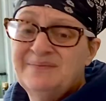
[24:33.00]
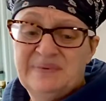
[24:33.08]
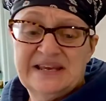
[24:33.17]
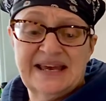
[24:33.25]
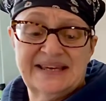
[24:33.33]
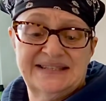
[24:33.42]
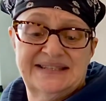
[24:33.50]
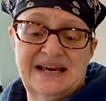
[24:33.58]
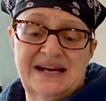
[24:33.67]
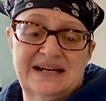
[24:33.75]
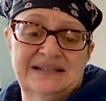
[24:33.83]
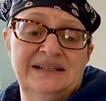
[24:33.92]
Because
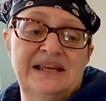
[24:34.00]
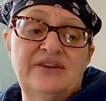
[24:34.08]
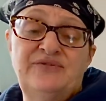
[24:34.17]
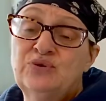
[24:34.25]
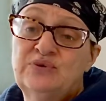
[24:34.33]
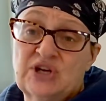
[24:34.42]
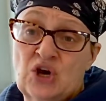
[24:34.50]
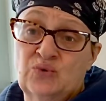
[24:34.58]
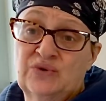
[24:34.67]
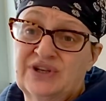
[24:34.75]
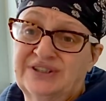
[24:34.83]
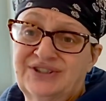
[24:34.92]
if you
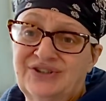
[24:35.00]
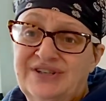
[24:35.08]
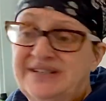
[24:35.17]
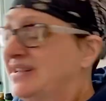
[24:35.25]
don't, they'll turn into